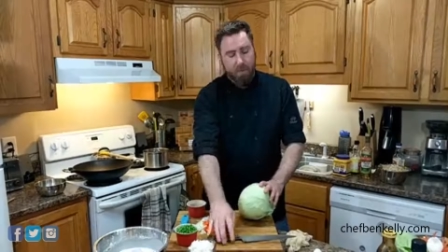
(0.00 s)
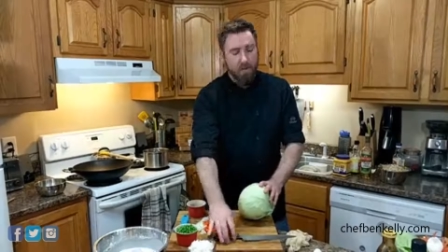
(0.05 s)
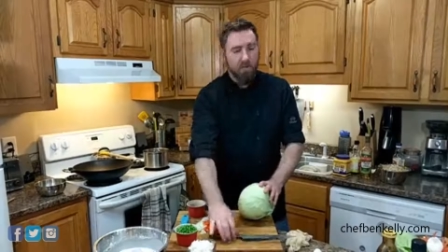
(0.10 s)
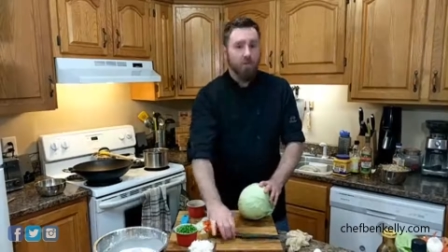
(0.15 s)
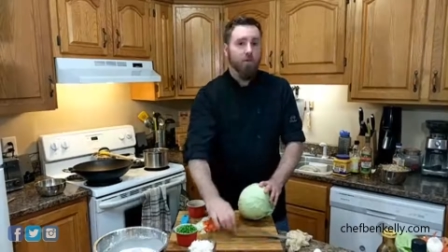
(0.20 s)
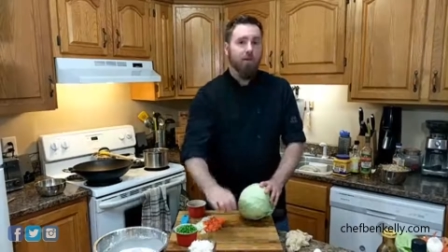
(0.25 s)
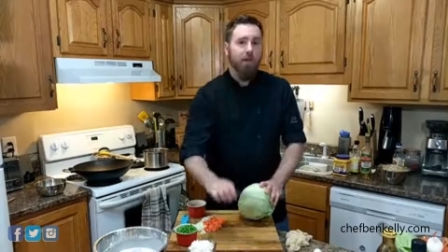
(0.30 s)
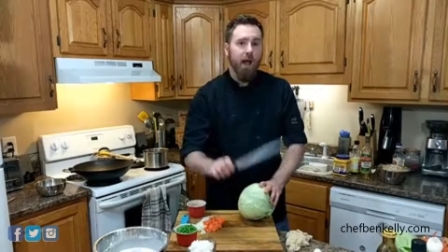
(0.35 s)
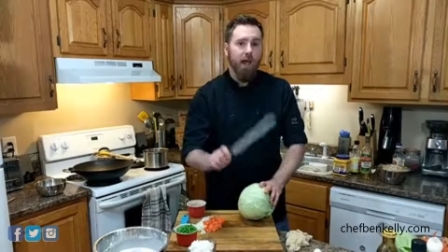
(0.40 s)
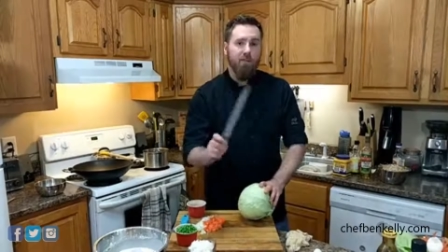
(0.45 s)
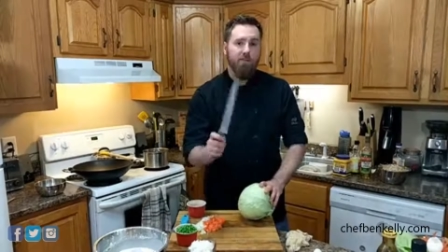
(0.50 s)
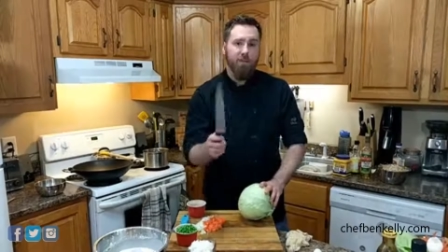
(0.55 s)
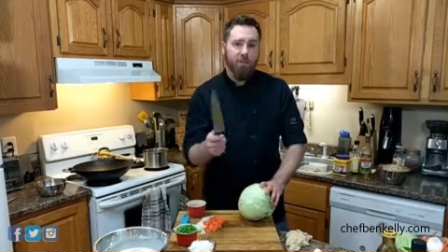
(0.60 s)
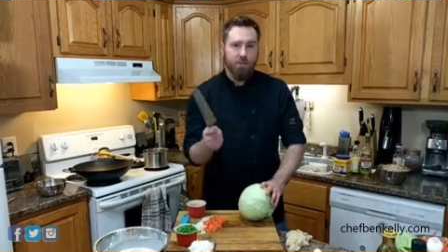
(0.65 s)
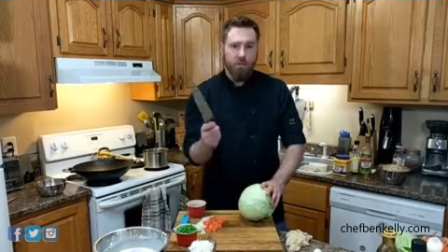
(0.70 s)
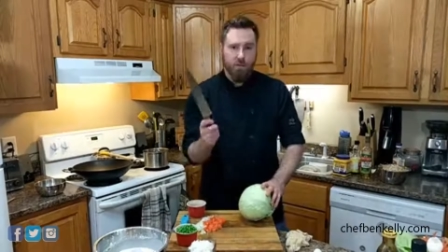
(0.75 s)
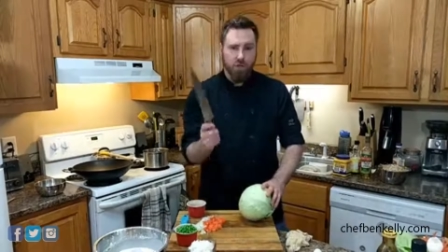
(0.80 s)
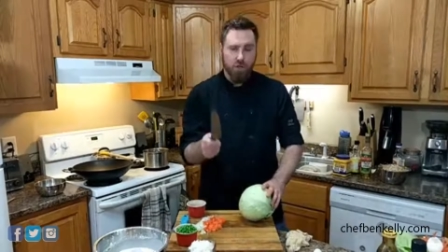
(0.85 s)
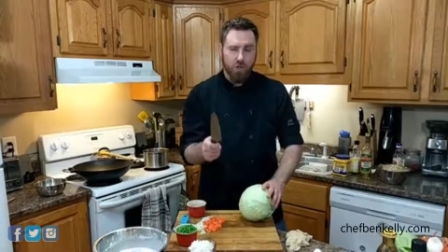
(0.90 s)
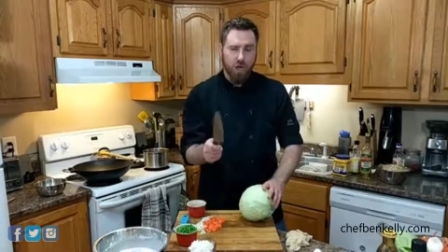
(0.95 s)
But if your
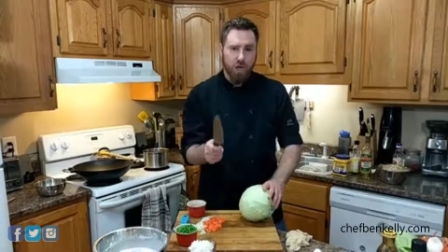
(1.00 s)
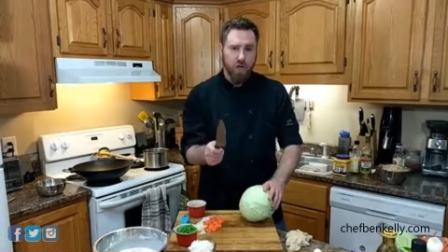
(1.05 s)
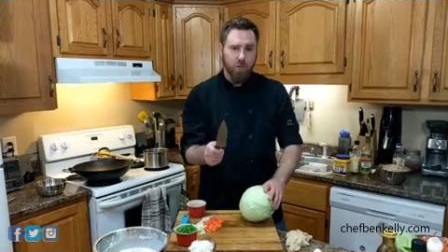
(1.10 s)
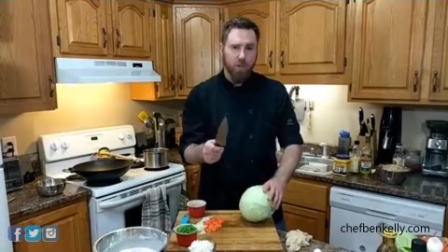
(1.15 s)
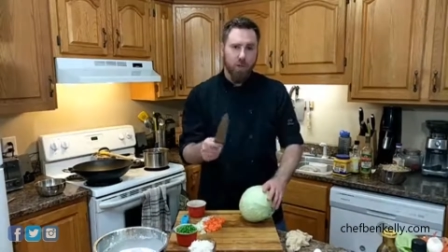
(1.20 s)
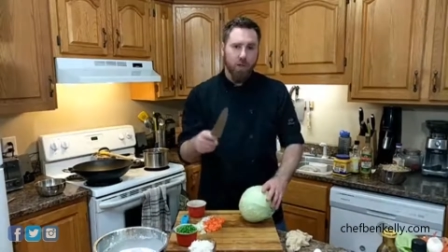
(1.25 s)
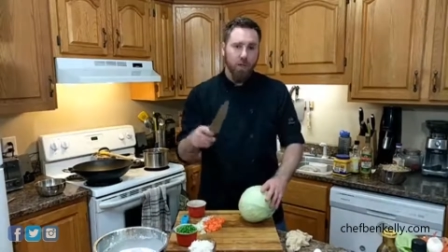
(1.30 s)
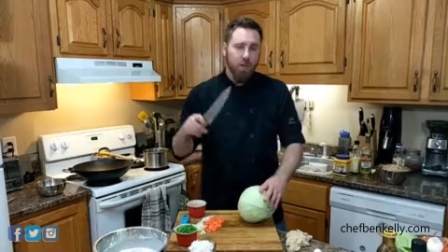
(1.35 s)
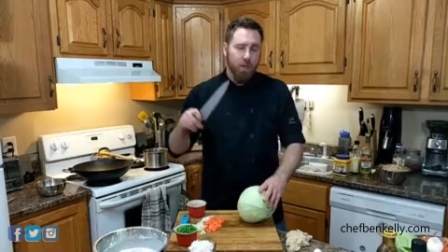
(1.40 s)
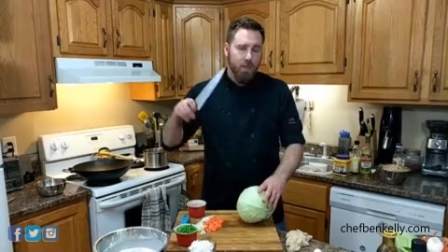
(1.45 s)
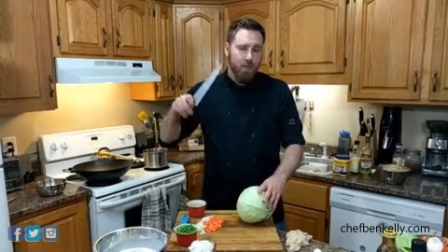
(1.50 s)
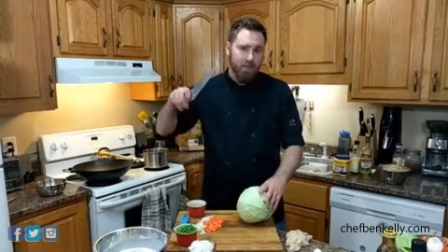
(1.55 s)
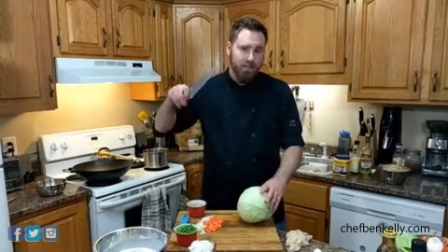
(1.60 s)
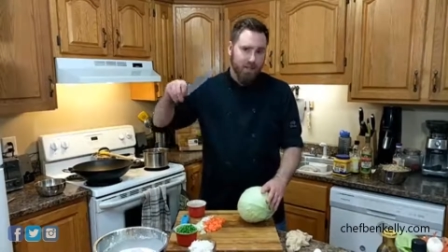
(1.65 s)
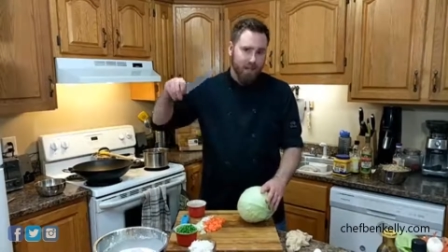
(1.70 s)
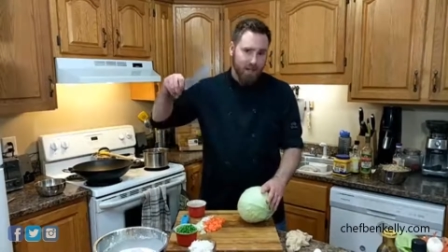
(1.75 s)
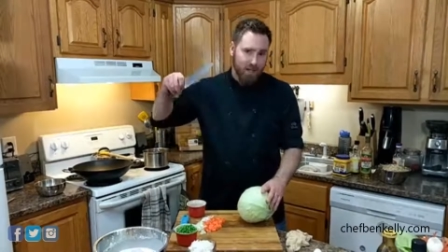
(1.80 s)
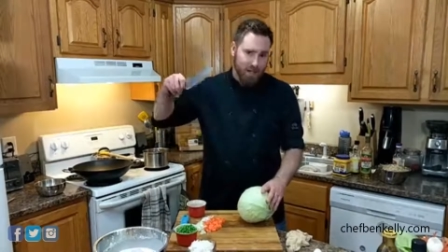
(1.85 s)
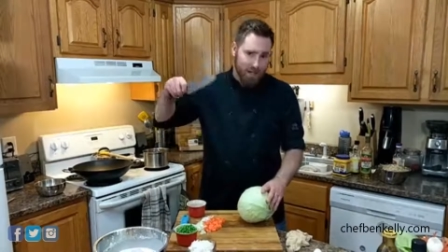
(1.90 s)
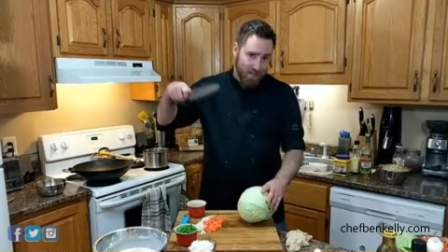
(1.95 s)
knife isn't sharp,
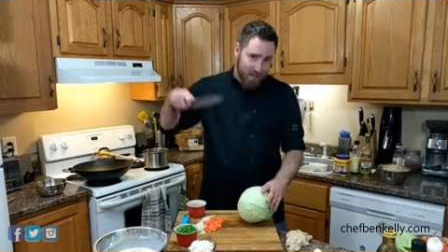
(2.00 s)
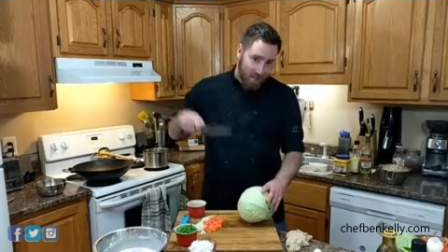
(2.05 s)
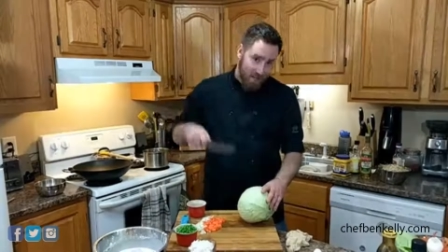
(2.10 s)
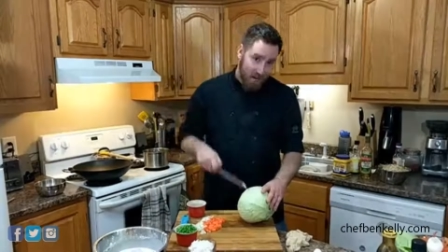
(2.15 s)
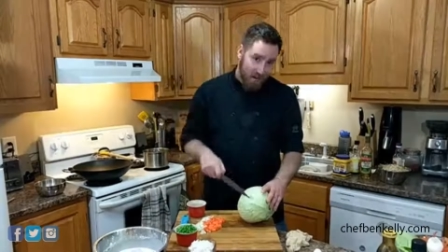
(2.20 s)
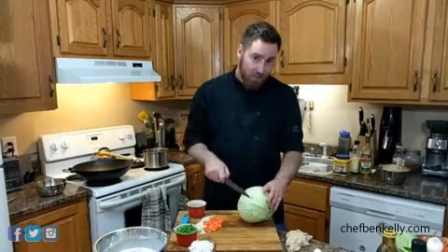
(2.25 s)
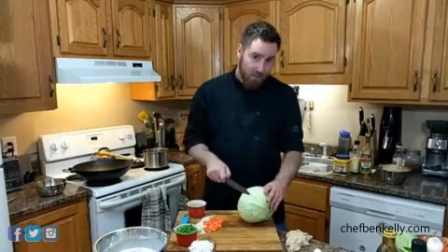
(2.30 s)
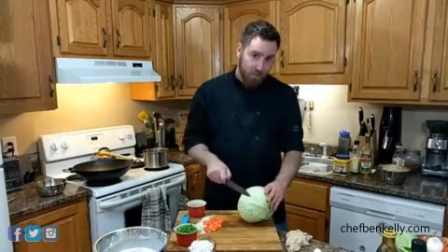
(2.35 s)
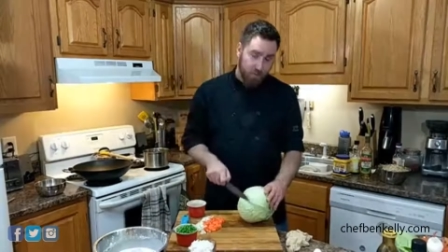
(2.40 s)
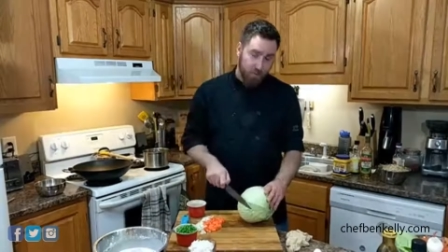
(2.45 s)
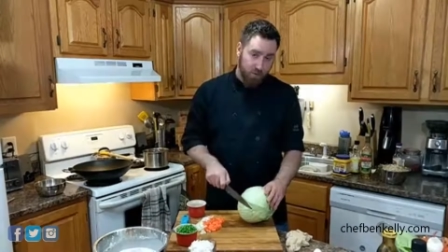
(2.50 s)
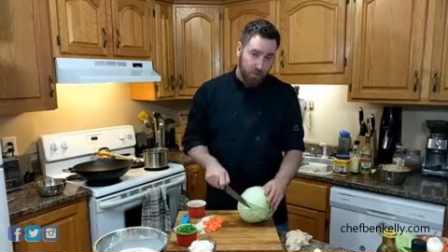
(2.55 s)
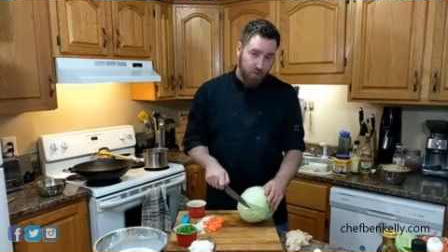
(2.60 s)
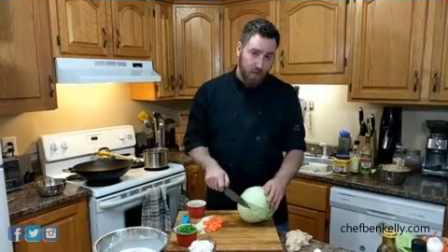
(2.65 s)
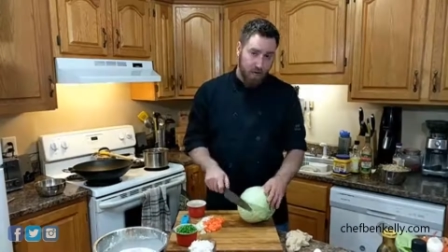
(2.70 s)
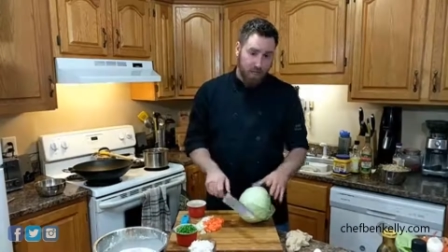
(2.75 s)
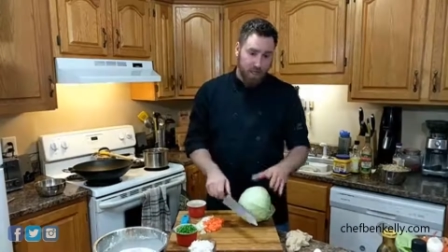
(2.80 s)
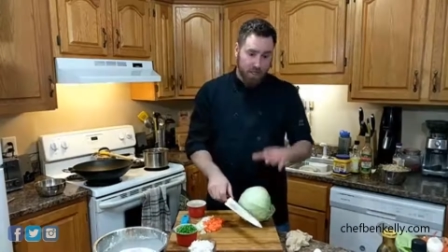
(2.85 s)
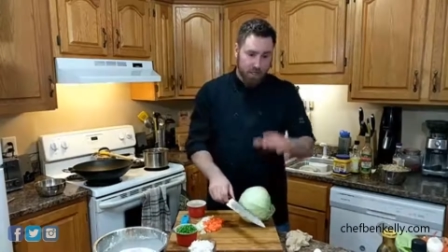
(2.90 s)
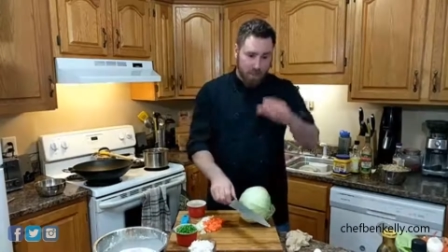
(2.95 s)
it's not going to cut through
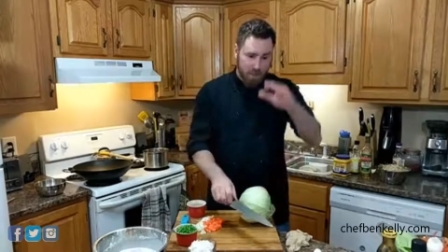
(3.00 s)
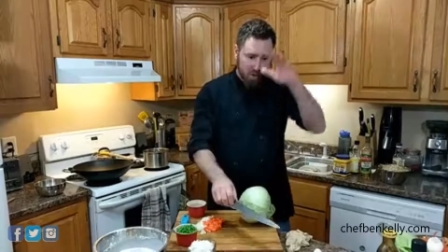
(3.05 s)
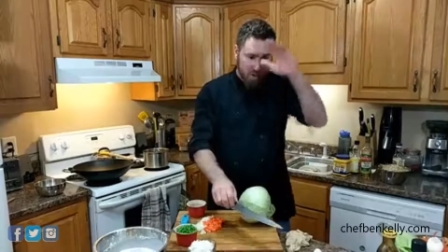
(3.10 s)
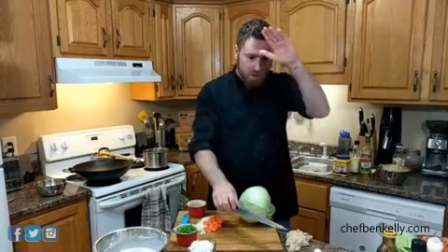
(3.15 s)
the onion,